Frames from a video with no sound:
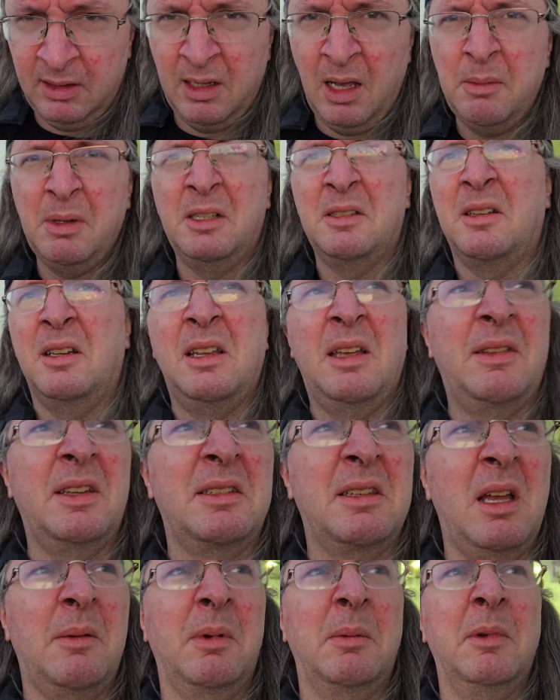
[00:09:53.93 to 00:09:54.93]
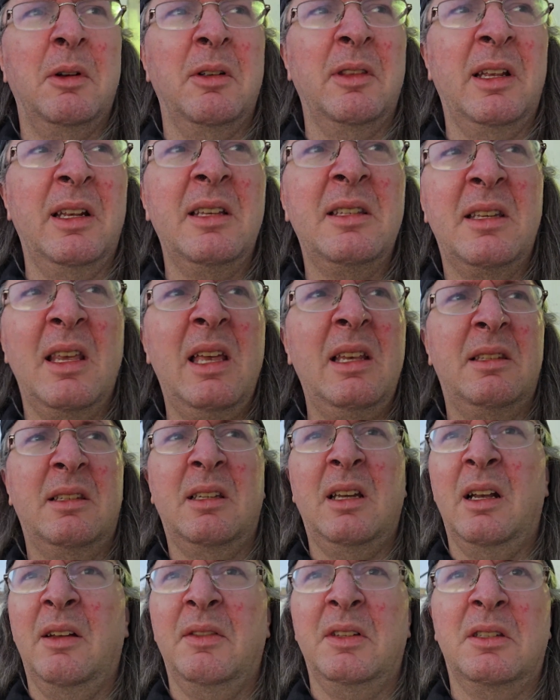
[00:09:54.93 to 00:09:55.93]
I'm just going to have to stop promoting that. It's
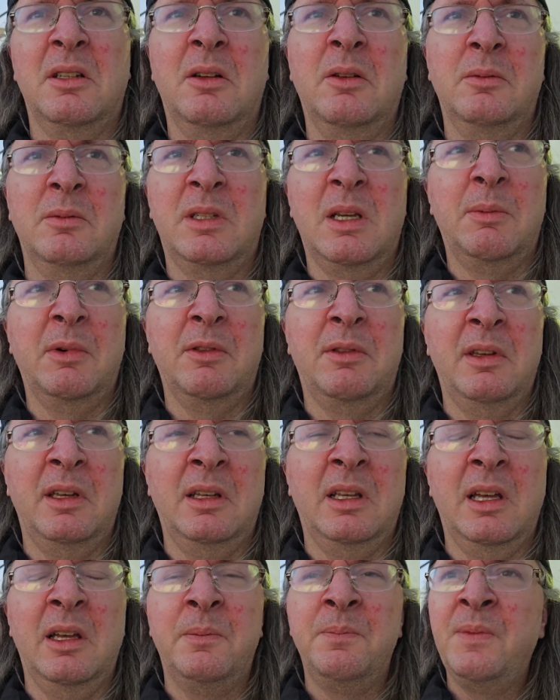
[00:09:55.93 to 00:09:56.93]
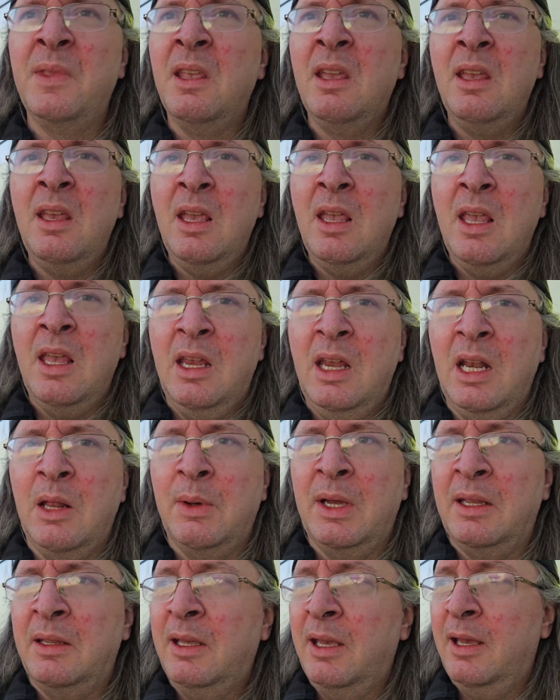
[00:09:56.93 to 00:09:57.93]
kind of its own separate thing now.
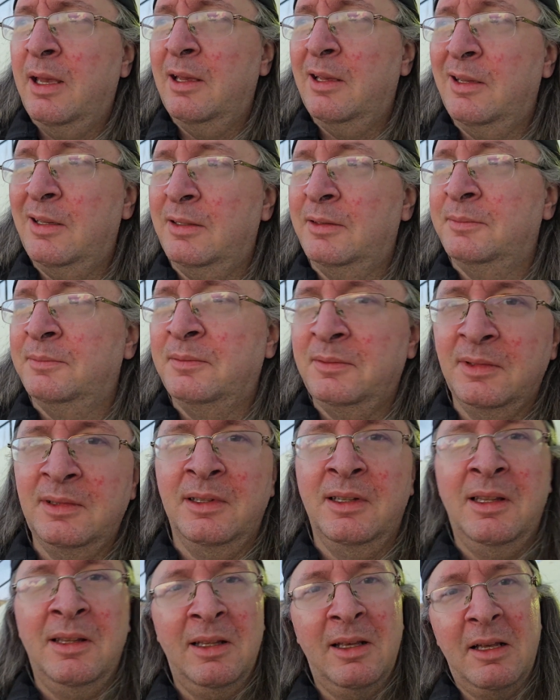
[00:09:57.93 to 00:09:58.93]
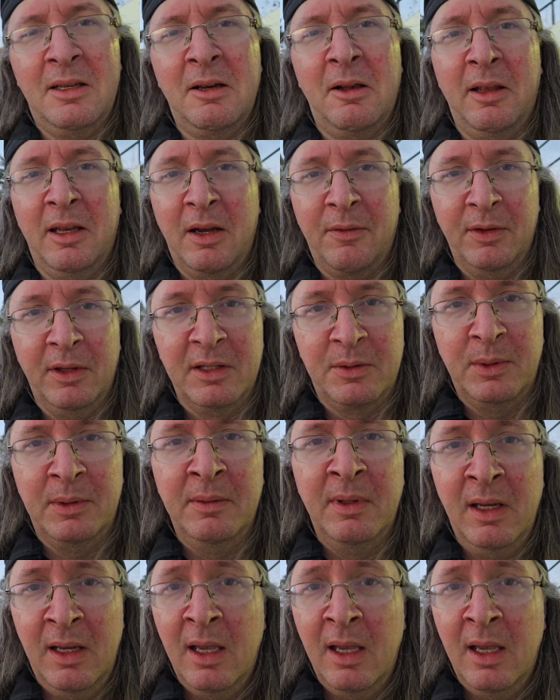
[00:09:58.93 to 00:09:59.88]
Anyway, that's all I got for this one.